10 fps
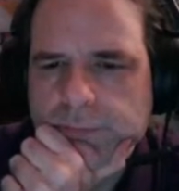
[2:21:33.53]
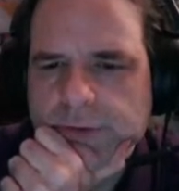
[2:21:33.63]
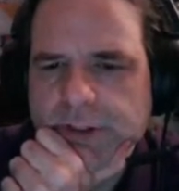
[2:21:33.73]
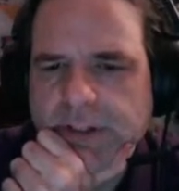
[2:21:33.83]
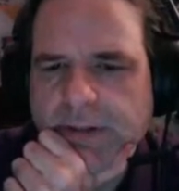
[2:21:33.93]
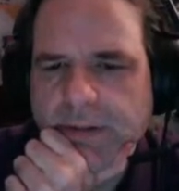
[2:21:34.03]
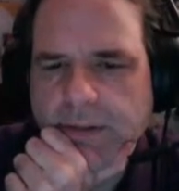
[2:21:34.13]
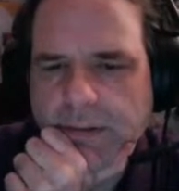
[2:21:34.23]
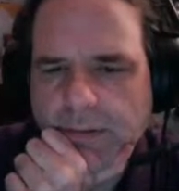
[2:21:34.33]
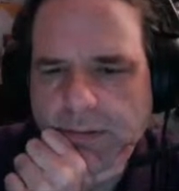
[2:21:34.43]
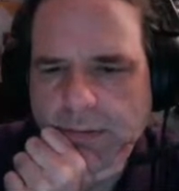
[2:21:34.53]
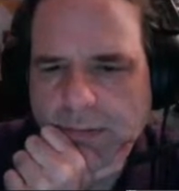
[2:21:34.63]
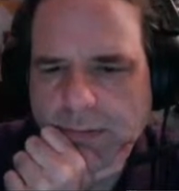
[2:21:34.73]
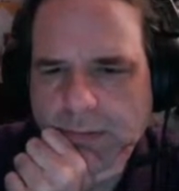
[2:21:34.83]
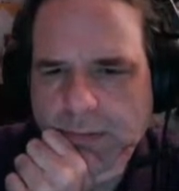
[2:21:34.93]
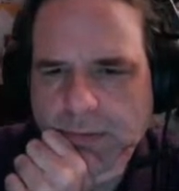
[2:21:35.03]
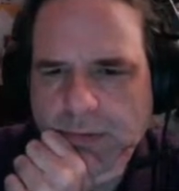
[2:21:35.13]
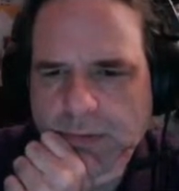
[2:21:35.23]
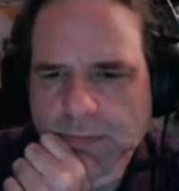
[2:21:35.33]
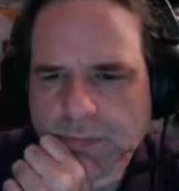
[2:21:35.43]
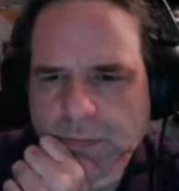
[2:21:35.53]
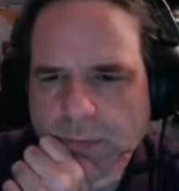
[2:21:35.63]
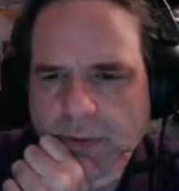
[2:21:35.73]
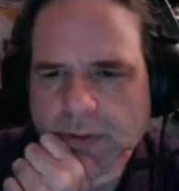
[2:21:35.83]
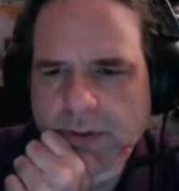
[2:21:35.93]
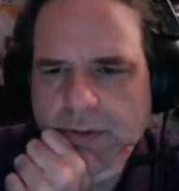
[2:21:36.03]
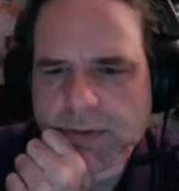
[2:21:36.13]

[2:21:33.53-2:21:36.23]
So I avoided